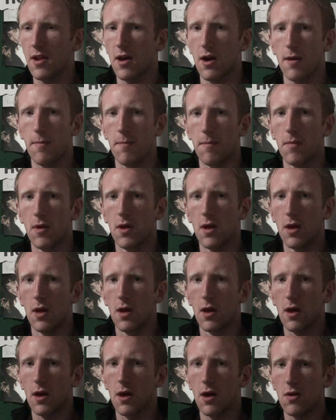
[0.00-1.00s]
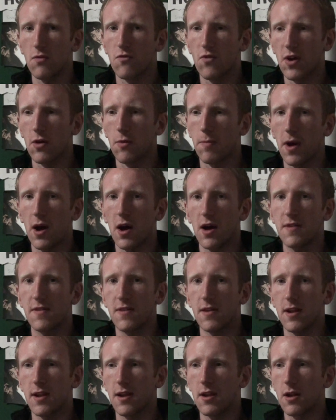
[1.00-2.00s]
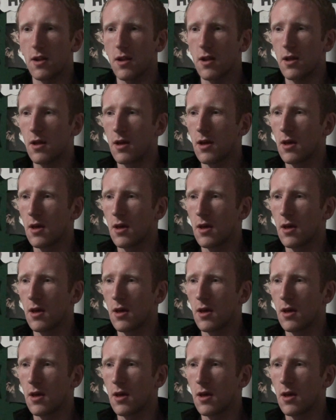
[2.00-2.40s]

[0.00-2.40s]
I'm a real person and